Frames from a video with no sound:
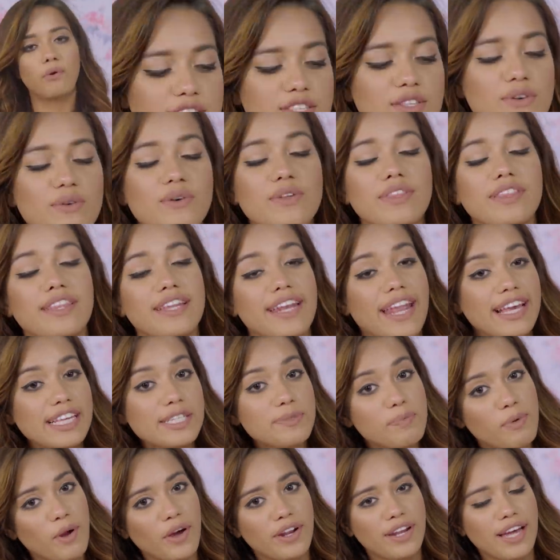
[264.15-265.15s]
So the
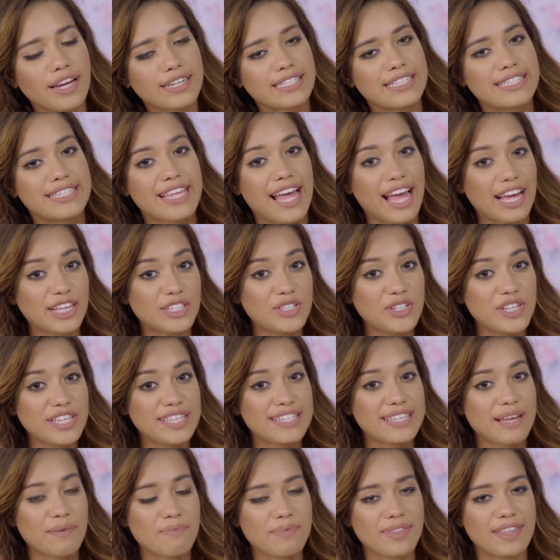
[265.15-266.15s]
next product is actually
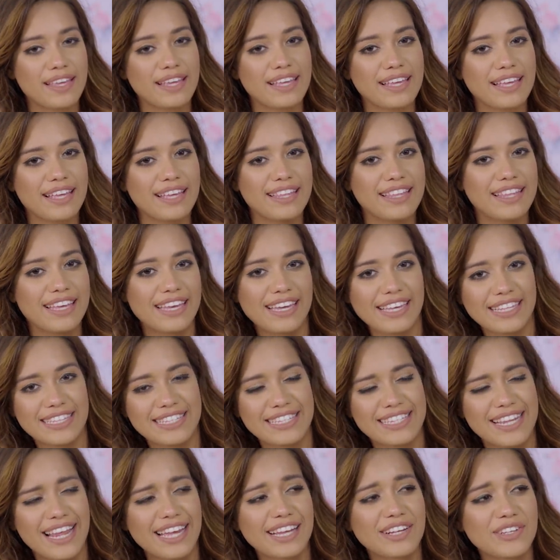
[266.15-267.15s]
something,
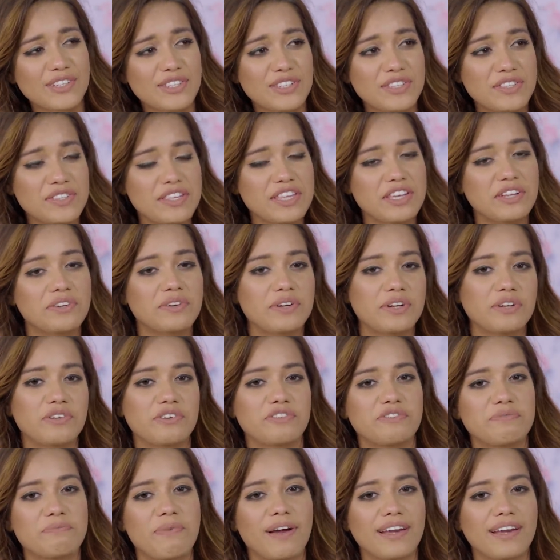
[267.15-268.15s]
it's like a secret of